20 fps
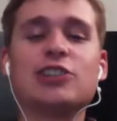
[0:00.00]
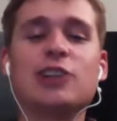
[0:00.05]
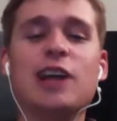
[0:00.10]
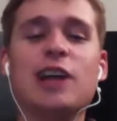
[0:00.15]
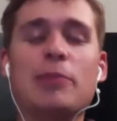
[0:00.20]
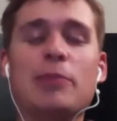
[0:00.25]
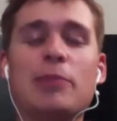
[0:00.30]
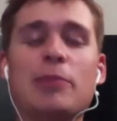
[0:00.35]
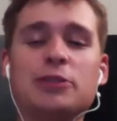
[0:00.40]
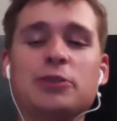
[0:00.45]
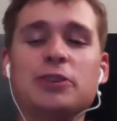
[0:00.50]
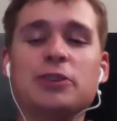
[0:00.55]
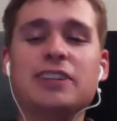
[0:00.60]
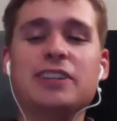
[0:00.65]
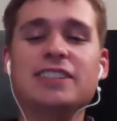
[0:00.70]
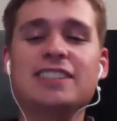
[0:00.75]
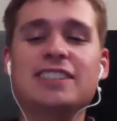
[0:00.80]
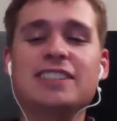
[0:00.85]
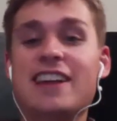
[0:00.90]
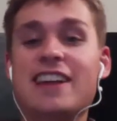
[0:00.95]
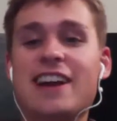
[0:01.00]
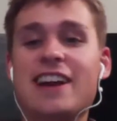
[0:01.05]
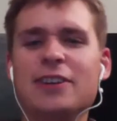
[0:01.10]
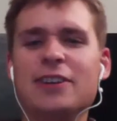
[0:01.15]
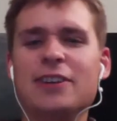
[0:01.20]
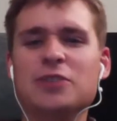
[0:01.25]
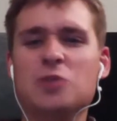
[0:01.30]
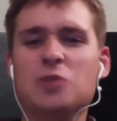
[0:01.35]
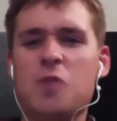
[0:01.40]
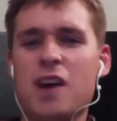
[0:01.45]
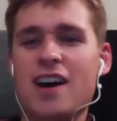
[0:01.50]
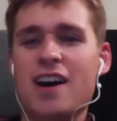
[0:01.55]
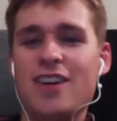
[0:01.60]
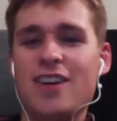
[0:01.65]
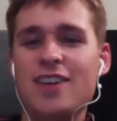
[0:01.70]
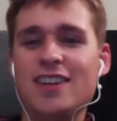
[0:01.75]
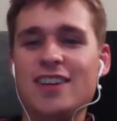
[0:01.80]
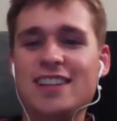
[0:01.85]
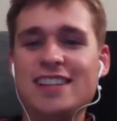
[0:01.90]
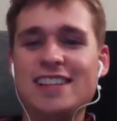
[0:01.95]
opportunities there as
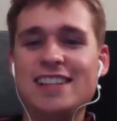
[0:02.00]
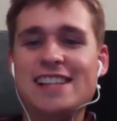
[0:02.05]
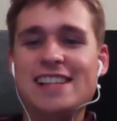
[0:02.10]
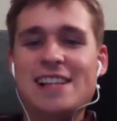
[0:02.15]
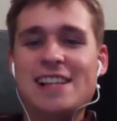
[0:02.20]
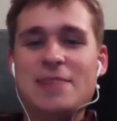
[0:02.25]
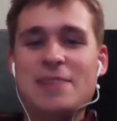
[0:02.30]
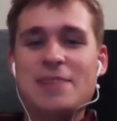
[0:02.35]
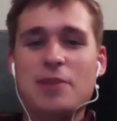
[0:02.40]
well, but